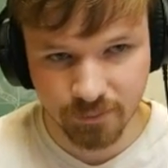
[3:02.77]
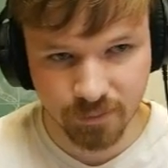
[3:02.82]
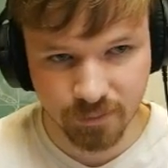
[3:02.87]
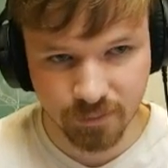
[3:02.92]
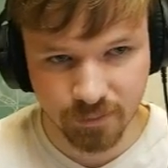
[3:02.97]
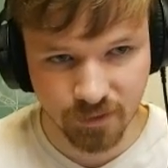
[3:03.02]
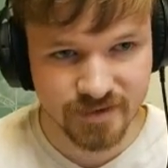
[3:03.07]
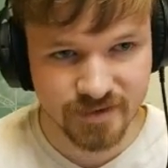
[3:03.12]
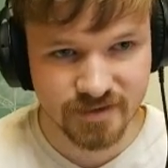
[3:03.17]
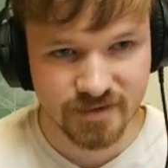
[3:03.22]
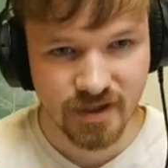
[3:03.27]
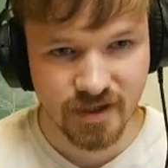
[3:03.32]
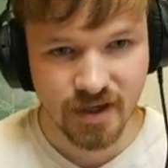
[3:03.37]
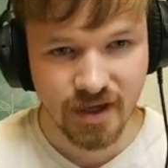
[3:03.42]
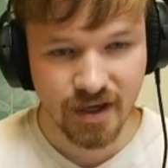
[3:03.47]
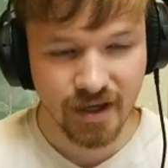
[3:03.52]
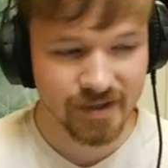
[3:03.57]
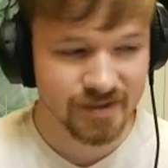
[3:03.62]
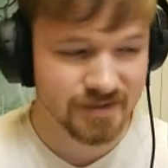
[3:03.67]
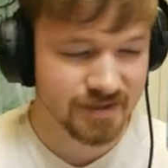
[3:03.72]
inputs
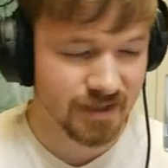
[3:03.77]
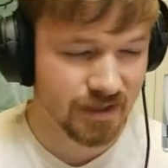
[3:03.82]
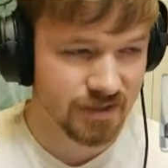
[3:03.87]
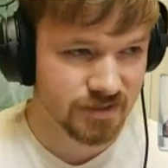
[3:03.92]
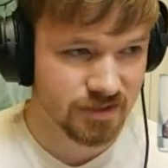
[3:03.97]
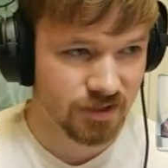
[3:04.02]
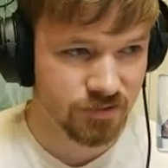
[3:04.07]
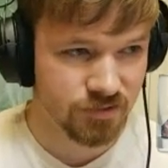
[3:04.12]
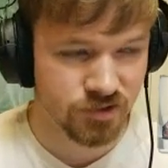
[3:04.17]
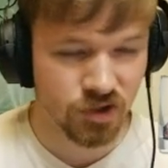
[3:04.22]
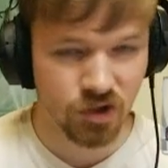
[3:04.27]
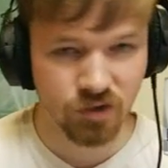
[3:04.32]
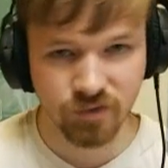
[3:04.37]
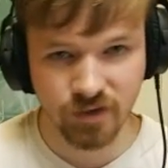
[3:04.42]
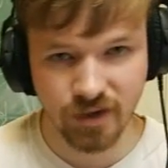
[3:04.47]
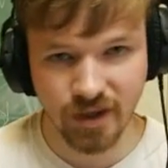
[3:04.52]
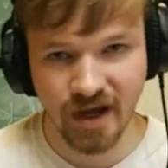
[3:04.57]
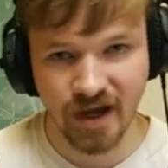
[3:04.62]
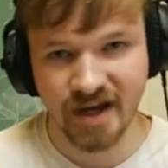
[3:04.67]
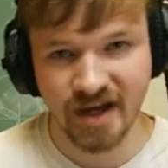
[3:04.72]
and sends those
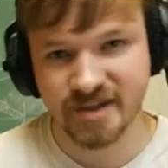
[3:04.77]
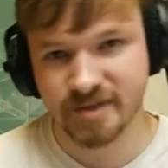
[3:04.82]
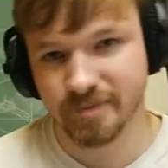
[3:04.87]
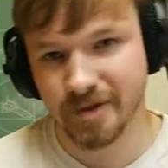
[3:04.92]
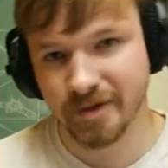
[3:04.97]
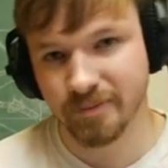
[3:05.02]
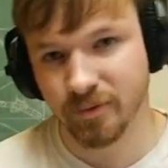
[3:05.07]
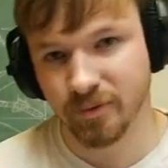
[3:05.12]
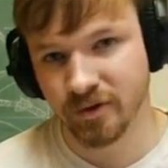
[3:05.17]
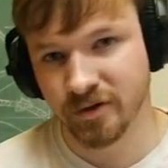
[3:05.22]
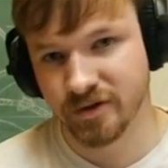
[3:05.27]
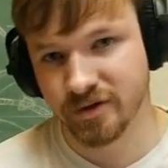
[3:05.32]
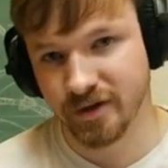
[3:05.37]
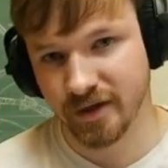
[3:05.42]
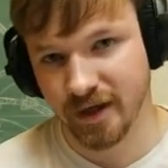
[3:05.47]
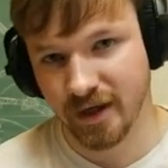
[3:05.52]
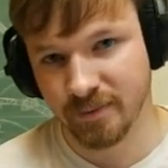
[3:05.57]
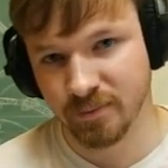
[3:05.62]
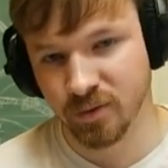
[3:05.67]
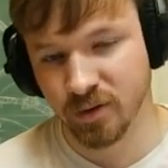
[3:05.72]
over the high-speed port to the
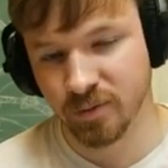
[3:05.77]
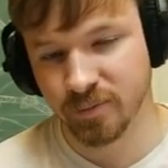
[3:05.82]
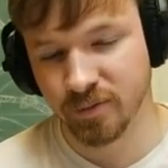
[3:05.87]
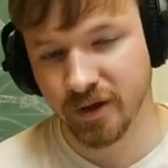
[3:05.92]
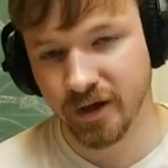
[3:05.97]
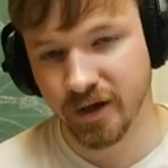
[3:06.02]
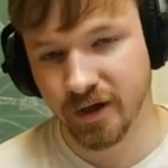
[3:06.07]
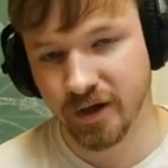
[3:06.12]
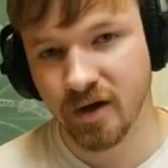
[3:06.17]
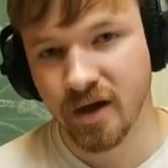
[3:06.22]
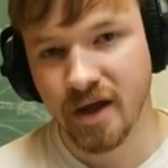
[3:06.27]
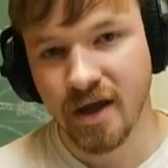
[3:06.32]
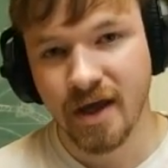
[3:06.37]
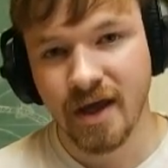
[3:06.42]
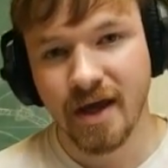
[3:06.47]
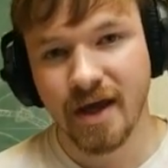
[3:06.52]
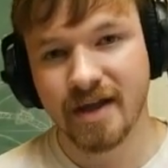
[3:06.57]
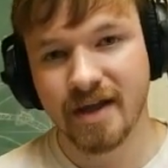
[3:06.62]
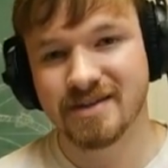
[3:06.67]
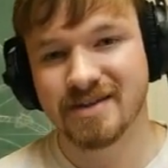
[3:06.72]
Game Boy Player,
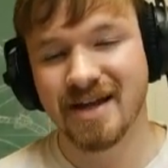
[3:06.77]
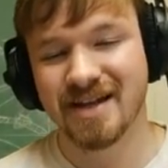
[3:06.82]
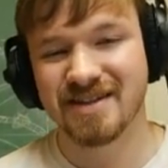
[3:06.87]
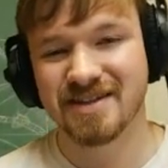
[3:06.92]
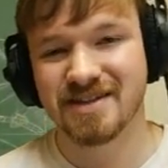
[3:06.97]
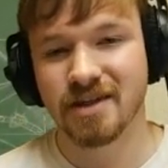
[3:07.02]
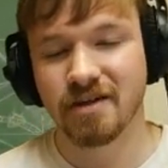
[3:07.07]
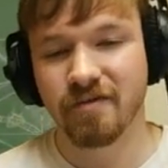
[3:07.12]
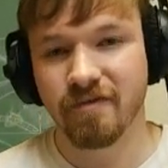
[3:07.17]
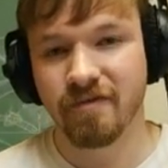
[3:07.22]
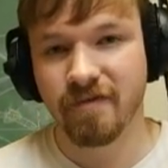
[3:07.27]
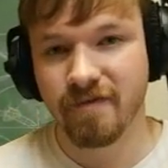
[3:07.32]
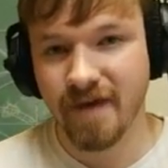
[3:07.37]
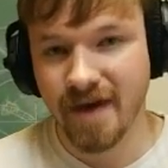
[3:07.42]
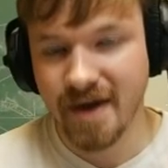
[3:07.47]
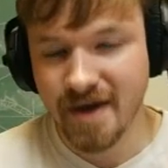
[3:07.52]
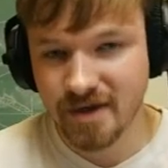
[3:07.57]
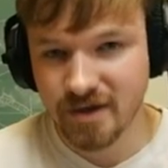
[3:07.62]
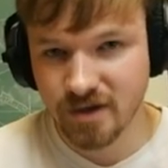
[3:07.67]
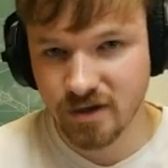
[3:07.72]
it sends the
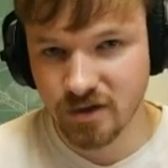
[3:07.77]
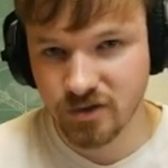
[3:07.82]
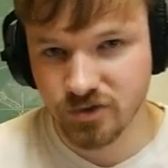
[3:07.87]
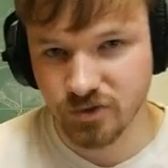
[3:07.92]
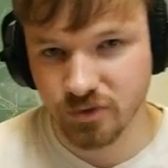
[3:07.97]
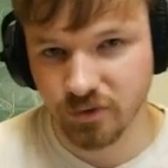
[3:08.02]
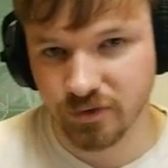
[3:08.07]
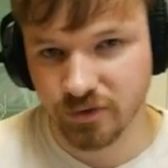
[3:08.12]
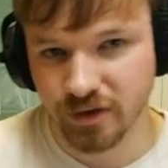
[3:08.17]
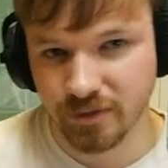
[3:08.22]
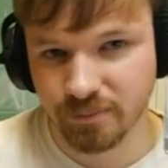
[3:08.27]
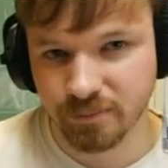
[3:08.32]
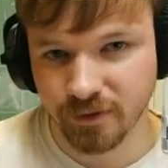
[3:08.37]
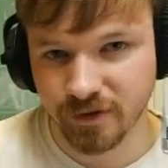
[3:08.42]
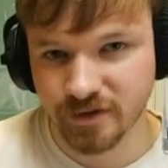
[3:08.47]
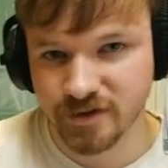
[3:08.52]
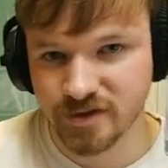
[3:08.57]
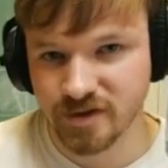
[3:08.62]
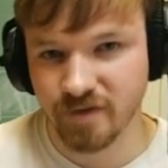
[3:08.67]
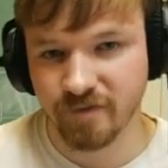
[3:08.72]
fake controller
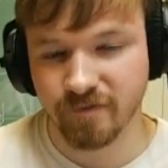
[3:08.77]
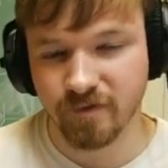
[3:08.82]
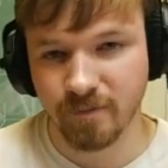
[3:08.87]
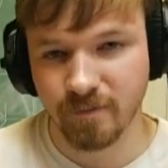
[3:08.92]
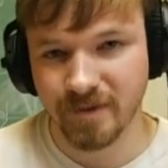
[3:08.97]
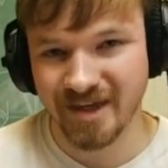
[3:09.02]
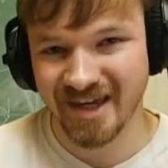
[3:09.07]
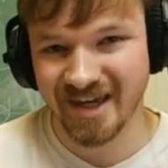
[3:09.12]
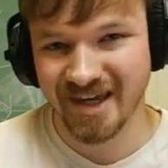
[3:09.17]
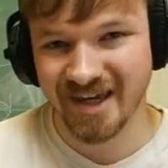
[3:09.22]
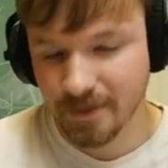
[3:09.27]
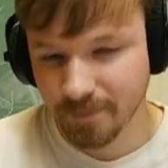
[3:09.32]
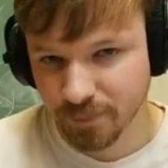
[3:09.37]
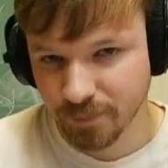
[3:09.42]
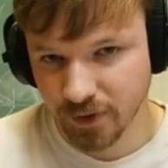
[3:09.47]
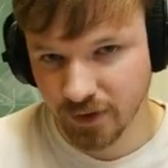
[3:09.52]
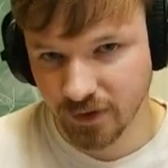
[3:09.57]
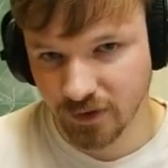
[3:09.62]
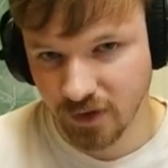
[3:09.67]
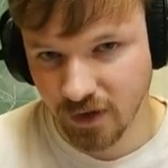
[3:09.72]
inputs from the
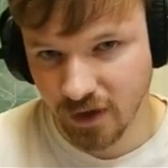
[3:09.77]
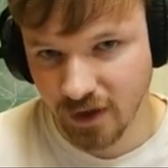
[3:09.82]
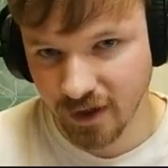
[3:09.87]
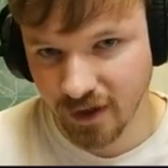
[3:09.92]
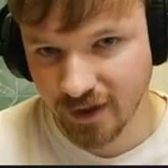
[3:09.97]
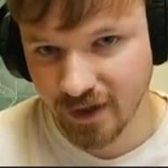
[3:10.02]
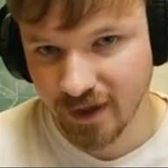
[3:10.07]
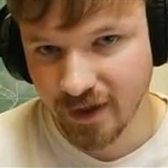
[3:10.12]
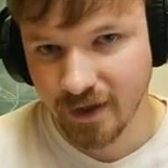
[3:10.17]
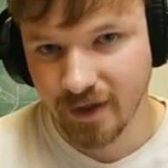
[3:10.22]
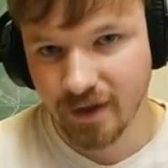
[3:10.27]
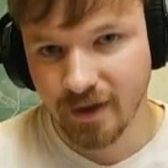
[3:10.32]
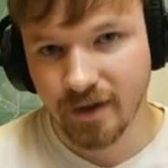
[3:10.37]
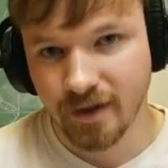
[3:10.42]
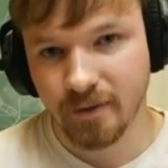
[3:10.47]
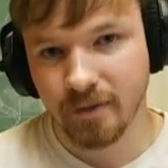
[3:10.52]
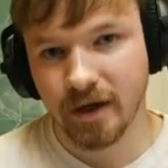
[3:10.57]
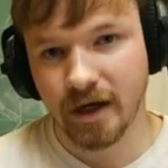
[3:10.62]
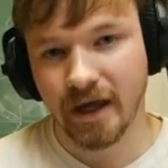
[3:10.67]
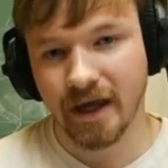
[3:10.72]
input log,
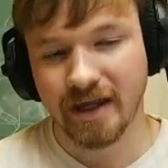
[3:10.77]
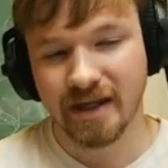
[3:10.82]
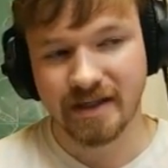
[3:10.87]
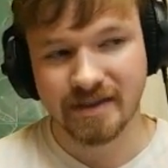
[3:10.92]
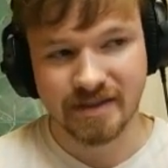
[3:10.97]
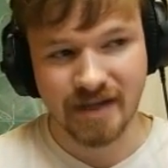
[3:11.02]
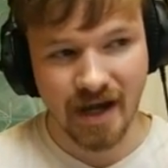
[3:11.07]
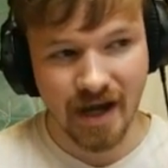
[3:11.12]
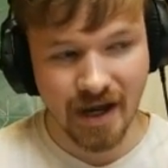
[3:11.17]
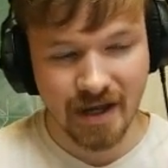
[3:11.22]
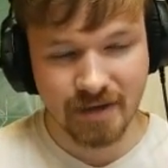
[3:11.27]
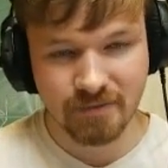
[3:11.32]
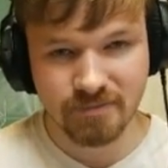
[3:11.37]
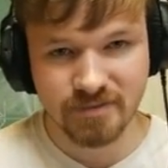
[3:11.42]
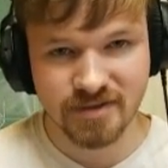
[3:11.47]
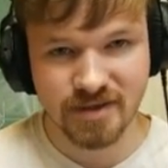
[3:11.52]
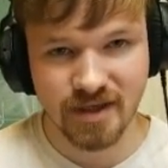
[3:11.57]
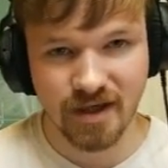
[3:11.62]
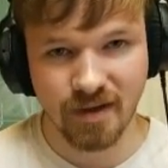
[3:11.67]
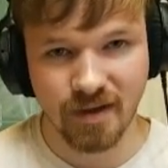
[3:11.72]
and it
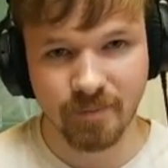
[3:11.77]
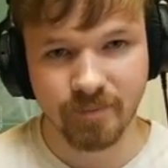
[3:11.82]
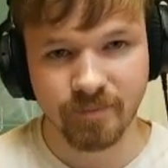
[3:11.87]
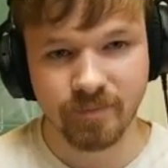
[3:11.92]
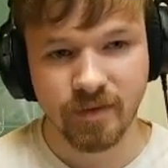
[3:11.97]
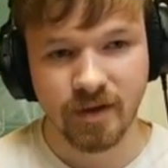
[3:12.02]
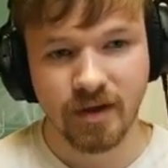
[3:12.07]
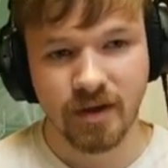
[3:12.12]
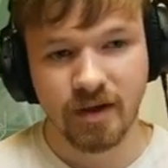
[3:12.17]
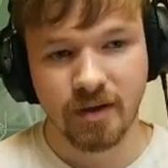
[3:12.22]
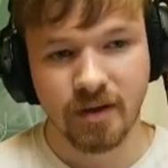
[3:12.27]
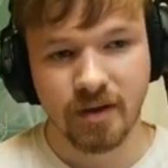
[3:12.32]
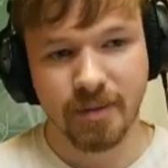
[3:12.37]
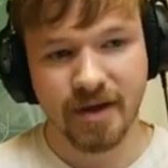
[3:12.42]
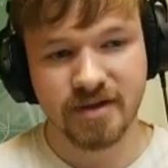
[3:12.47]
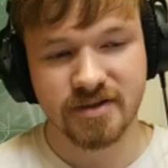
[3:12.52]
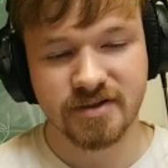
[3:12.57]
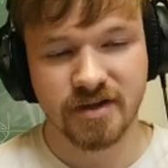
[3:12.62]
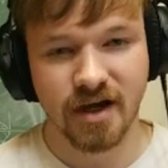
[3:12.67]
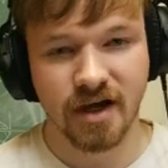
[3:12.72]
times them
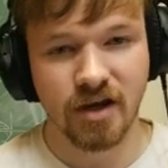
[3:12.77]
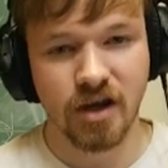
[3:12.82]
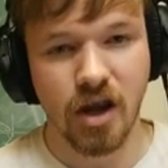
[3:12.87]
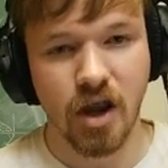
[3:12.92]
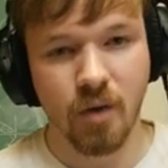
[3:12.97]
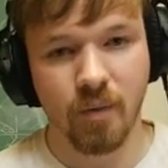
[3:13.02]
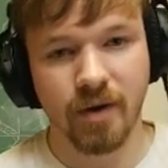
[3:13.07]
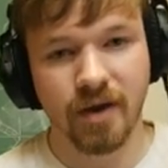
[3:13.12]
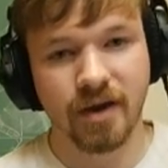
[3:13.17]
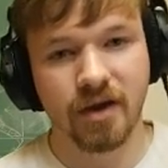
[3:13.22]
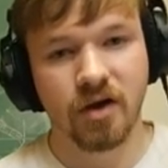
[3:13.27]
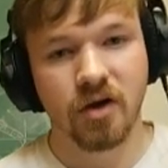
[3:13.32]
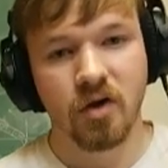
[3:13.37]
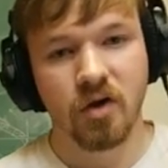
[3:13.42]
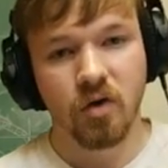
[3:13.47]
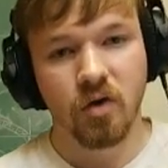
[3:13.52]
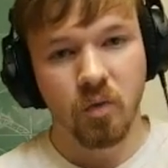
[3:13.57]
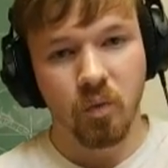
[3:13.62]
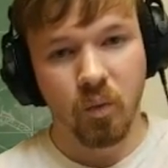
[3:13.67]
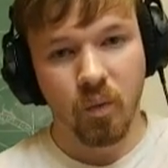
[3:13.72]
based on knowing
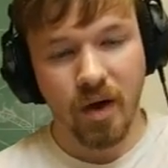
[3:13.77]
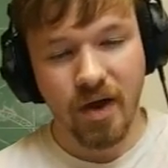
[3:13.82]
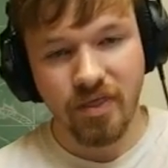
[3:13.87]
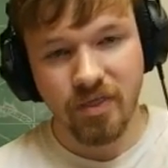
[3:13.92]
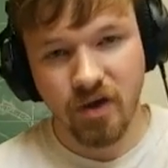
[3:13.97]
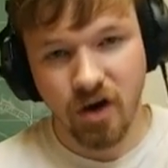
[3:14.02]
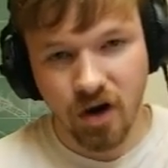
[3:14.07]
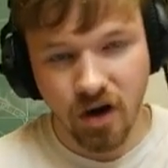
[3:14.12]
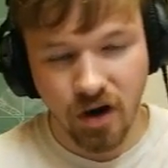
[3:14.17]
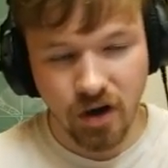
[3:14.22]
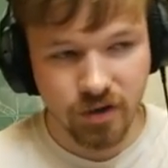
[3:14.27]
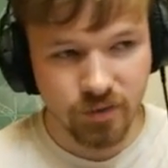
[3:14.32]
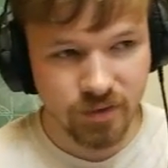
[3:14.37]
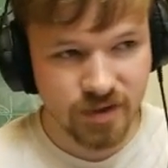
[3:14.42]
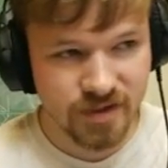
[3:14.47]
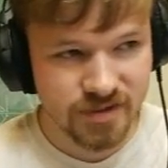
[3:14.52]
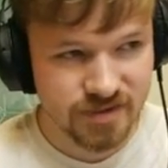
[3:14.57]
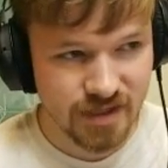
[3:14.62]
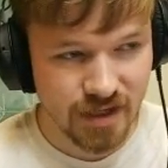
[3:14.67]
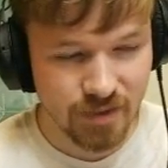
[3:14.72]
when the hard
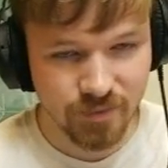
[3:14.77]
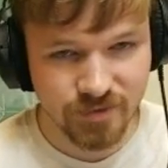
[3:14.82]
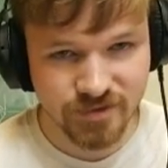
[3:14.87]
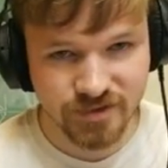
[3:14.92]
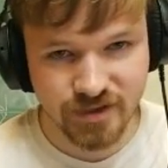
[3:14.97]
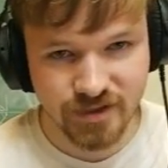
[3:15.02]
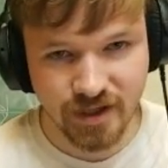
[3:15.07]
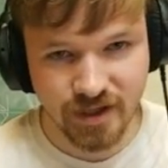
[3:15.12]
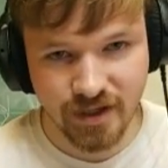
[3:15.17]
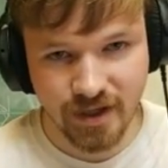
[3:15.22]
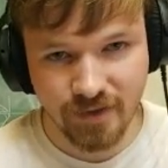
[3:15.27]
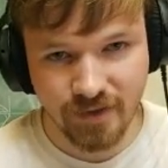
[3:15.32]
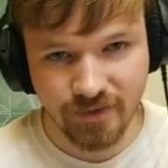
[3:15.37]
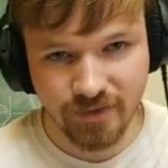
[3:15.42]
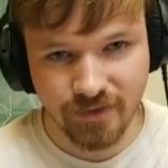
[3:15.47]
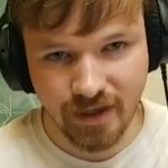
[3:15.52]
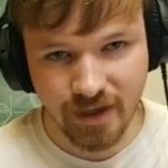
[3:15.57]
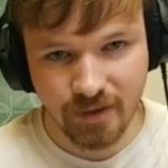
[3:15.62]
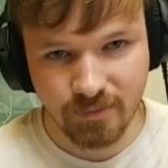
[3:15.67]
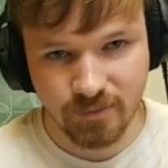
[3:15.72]
reset was done on
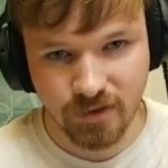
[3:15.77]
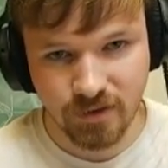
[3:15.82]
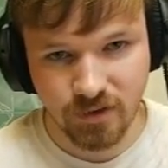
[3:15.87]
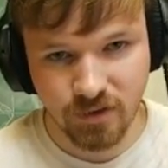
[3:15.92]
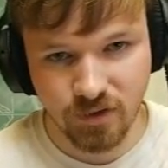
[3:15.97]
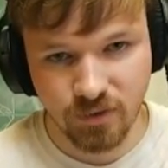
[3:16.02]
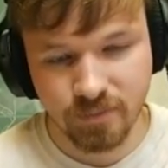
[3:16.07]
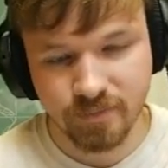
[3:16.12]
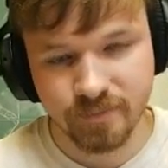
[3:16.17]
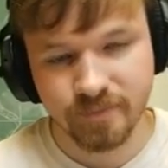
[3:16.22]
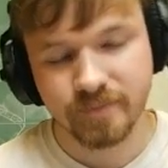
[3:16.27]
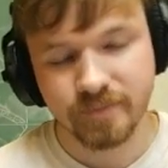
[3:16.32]
the GameCube,